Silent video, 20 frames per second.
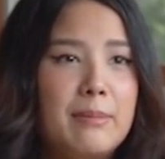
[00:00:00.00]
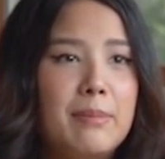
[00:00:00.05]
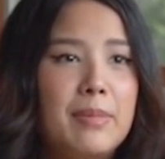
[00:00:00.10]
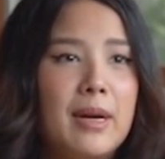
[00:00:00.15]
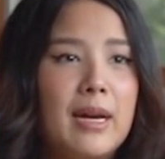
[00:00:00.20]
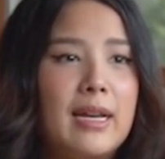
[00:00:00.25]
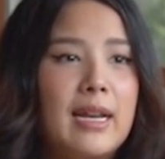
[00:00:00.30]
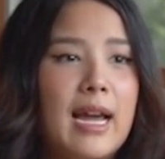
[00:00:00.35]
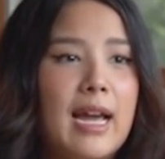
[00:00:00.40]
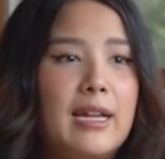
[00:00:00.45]

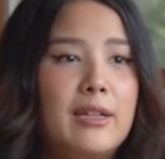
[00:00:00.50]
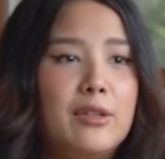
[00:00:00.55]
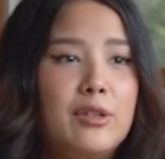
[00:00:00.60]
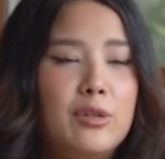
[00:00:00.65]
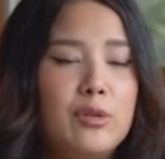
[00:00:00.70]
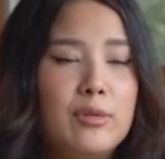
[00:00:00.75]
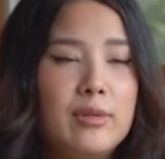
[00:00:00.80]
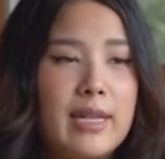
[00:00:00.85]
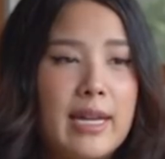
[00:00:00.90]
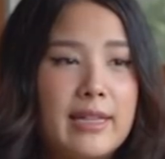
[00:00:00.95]
but I
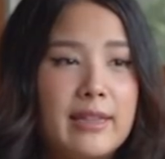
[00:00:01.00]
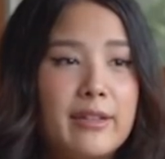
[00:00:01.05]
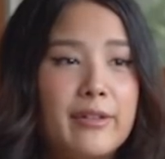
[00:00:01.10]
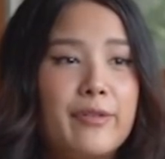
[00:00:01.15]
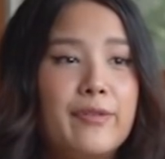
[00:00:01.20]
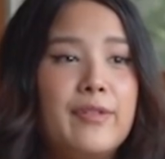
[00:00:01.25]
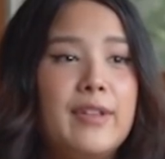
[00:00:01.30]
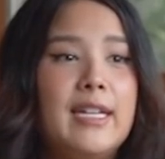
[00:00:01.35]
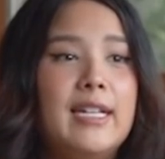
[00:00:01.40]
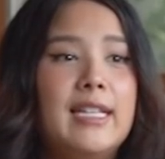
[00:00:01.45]
do like the
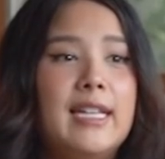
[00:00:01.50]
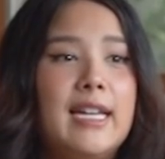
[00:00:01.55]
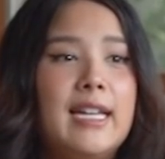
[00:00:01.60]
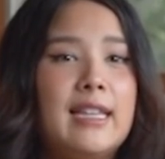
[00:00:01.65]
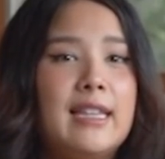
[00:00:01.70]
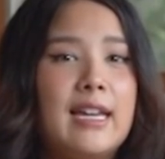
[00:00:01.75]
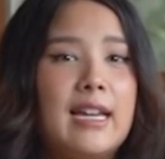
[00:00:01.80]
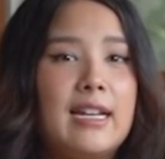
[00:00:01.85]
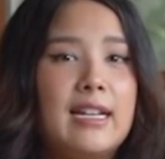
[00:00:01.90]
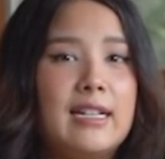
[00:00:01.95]

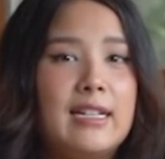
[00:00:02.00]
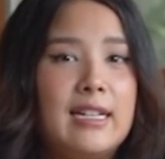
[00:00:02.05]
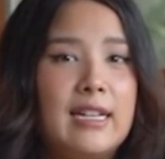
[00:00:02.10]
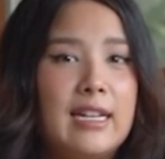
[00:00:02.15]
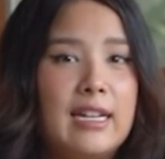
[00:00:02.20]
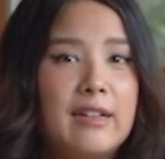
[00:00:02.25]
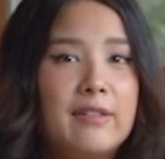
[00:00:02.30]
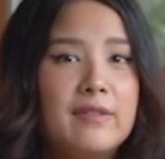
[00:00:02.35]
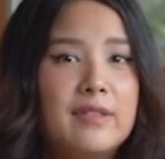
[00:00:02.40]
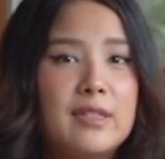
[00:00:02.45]
feeling that it
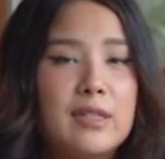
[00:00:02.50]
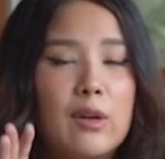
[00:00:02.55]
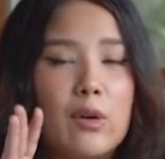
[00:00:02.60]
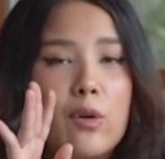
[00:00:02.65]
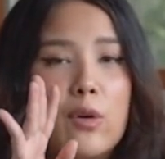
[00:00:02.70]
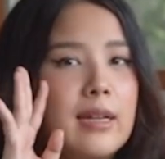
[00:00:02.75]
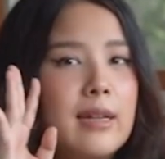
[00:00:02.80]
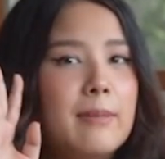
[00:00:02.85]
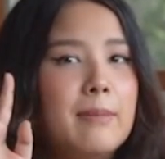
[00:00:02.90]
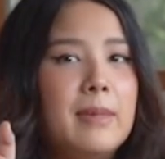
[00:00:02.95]
gives
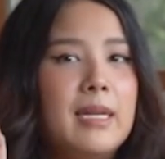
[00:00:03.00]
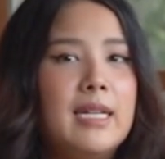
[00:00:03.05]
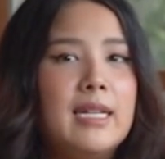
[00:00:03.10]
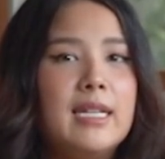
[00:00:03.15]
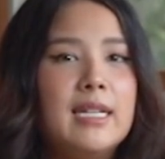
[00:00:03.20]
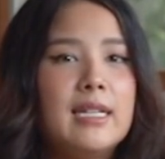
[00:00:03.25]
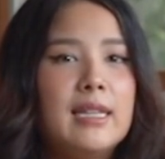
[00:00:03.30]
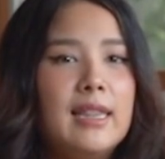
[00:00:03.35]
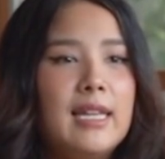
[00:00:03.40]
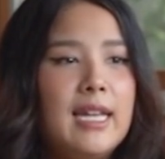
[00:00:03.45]

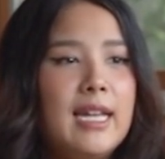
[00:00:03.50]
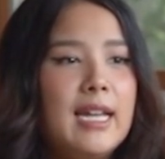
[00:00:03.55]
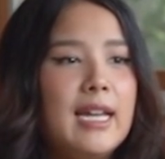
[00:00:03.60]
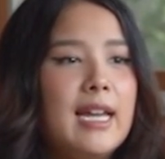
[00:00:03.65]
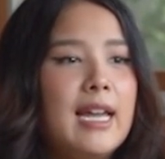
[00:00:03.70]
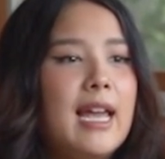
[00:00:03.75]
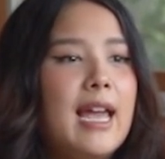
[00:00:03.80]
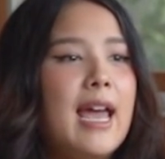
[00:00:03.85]
immediately,